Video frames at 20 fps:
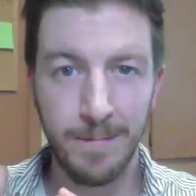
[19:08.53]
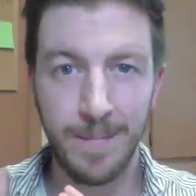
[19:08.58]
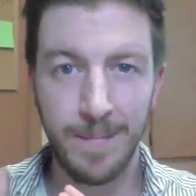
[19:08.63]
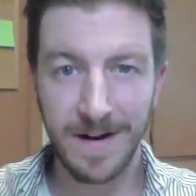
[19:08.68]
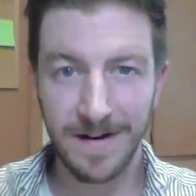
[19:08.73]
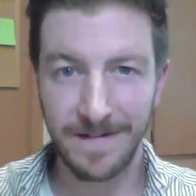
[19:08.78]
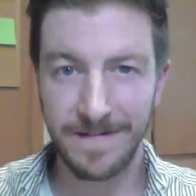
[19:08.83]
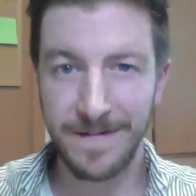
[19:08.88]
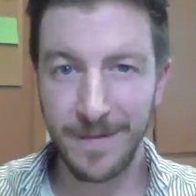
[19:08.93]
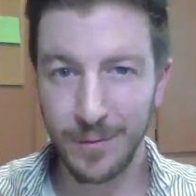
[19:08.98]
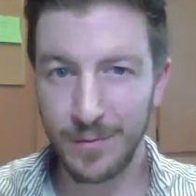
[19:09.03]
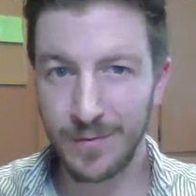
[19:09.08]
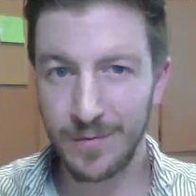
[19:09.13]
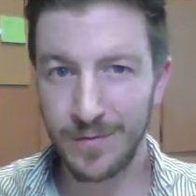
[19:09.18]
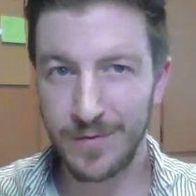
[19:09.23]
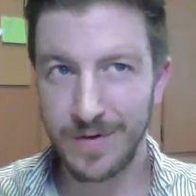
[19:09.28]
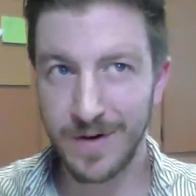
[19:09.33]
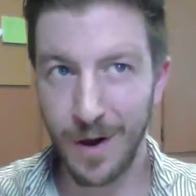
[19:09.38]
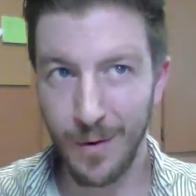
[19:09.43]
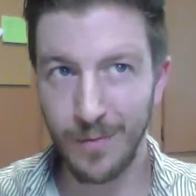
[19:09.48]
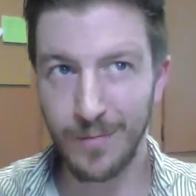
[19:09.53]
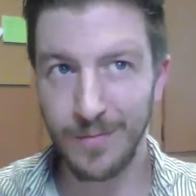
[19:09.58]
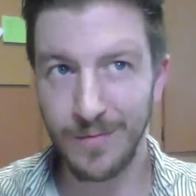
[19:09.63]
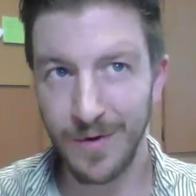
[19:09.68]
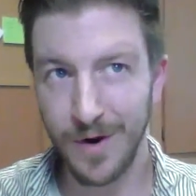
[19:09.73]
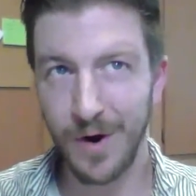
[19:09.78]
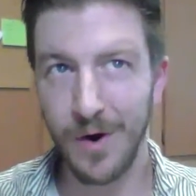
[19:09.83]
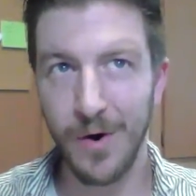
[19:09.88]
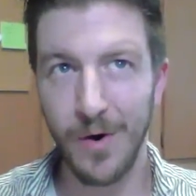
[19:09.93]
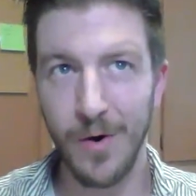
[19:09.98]
But if you don't
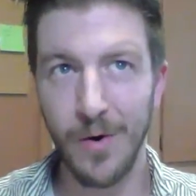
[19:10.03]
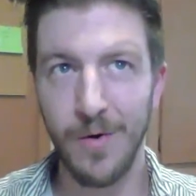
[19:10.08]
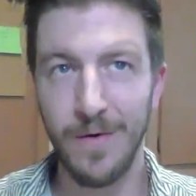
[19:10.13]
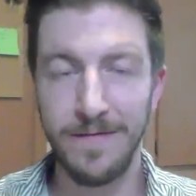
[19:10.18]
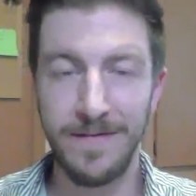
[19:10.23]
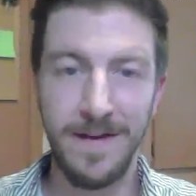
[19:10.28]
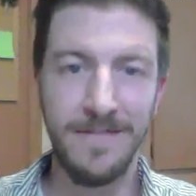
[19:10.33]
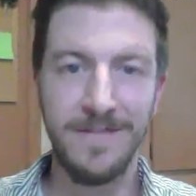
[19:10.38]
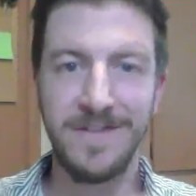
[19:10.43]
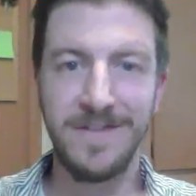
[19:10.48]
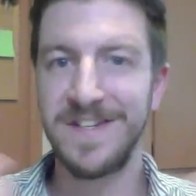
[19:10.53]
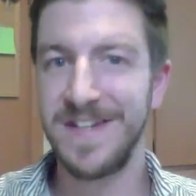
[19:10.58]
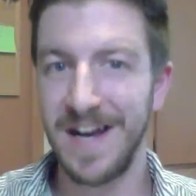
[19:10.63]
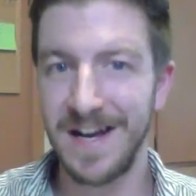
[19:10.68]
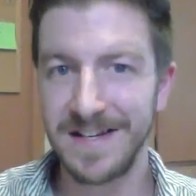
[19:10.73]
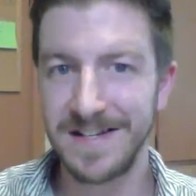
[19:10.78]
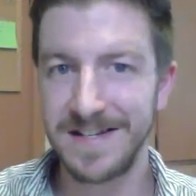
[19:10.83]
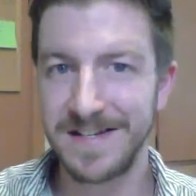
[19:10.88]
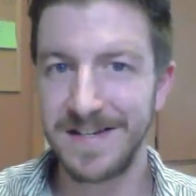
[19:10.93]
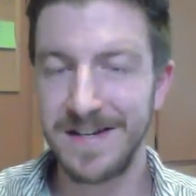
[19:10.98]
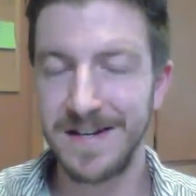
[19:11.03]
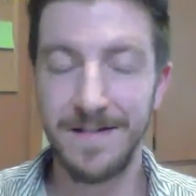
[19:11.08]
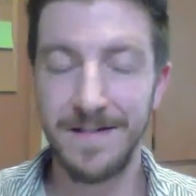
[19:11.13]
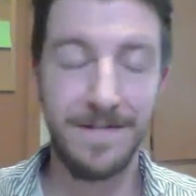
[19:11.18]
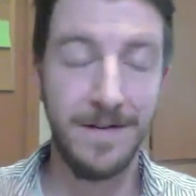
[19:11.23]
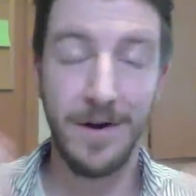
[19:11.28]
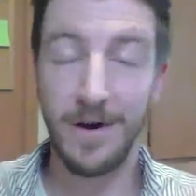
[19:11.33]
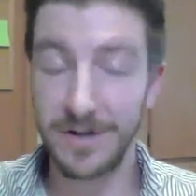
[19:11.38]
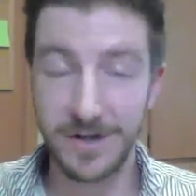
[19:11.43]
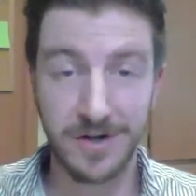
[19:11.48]
know, if you haven't tested,
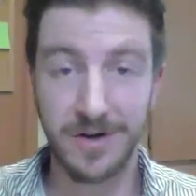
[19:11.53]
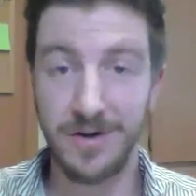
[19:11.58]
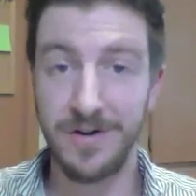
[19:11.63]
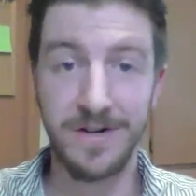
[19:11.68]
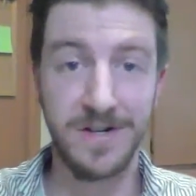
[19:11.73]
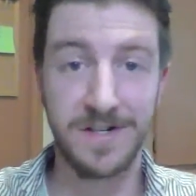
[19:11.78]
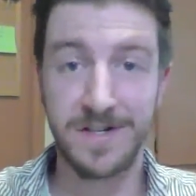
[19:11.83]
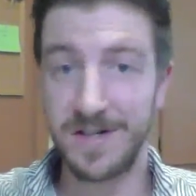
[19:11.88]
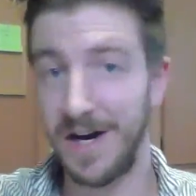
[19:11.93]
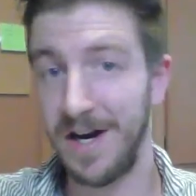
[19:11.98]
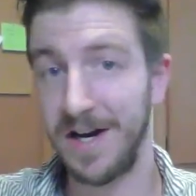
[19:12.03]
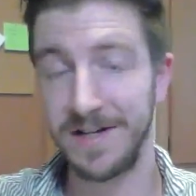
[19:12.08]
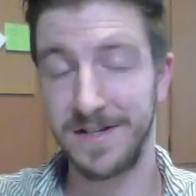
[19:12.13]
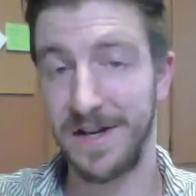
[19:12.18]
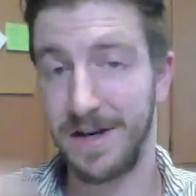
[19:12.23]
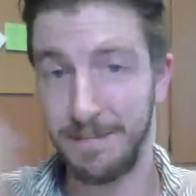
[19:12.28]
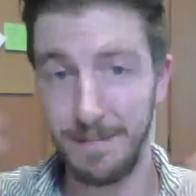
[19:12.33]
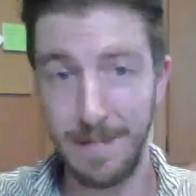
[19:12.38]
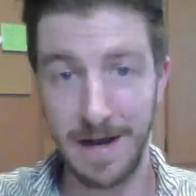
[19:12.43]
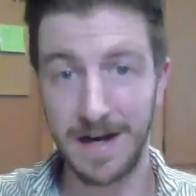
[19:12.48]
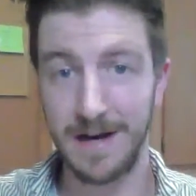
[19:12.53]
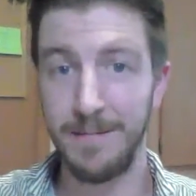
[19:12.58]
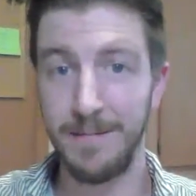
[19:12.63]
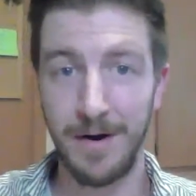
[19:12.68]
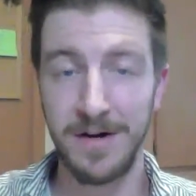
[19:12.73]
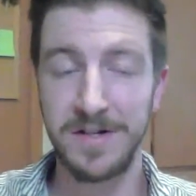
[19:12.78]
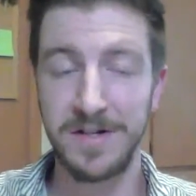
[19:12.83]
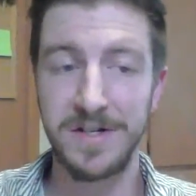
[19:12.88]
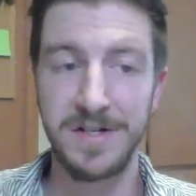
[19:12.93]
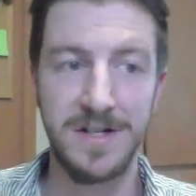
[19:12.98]
if you aren't sure, just test, like make a
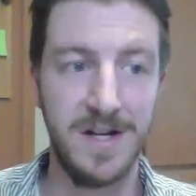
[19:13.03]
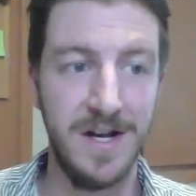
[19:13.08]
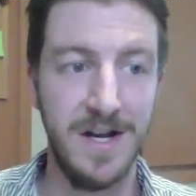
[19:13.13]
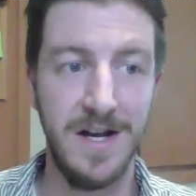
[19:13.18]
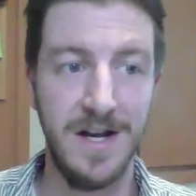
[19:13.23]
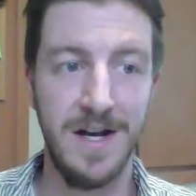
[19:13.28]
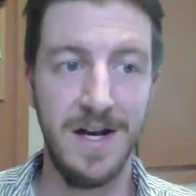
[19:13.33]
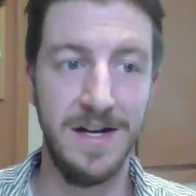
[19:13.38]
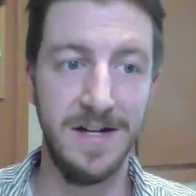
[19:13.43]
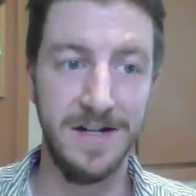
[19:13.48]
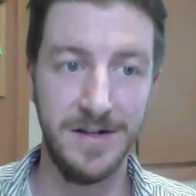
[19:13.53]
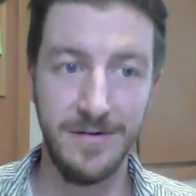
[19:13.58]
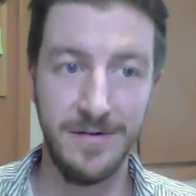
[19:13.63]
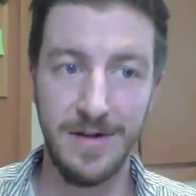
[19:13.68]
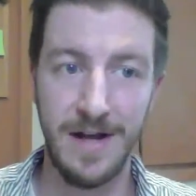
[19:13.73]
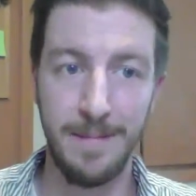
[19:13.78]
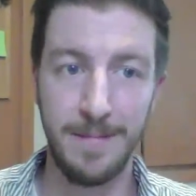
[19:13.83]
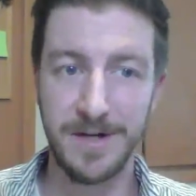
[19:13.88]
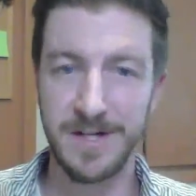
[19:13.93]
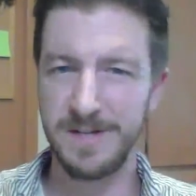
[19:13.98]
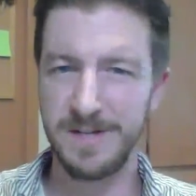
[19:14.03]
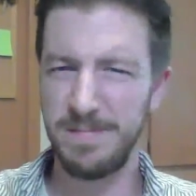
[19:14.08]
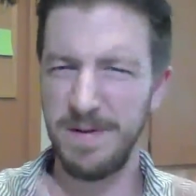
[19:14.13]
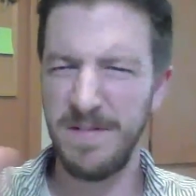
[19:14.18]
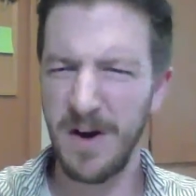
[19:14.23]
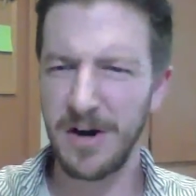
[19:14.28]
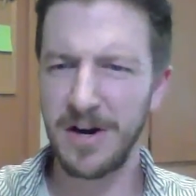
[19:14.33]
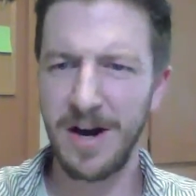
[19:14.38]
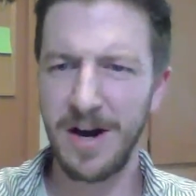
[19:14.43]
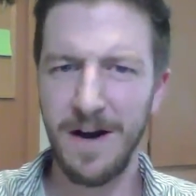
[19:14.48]
bunch and do that. But just be
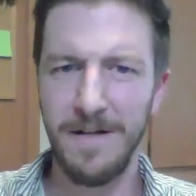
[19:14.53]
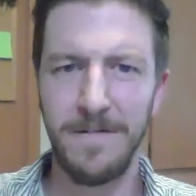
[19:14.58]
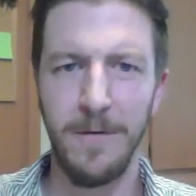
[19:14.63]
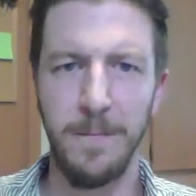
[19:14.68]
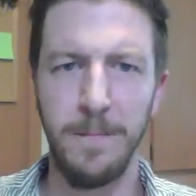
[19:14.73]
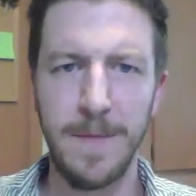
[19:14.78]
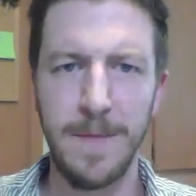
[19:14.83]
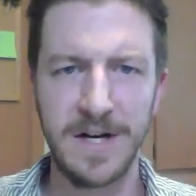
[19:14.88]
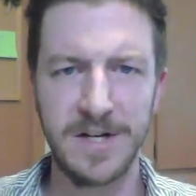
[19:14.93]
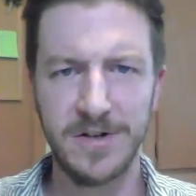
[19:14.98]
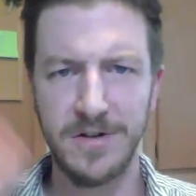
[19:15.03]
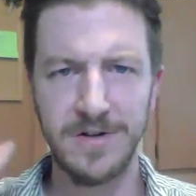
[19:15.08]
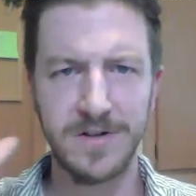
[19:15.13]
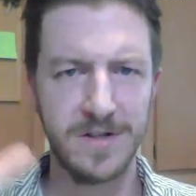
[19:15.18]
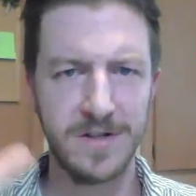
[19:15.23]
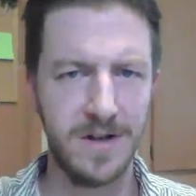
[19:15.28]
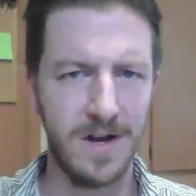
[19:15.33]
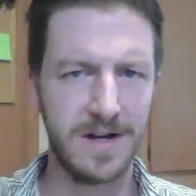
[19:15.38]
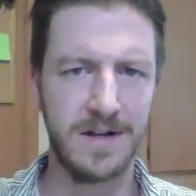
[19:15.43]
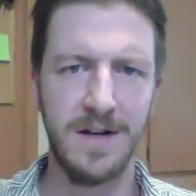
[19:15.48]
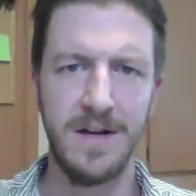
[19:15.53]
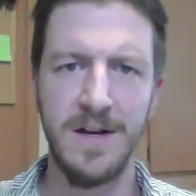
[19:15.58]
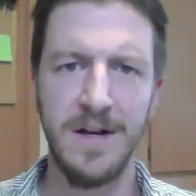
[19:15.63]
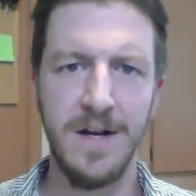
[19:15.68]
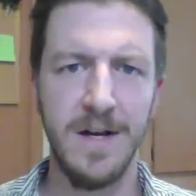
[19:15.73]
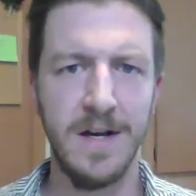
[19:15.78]
very careful. Make sure you select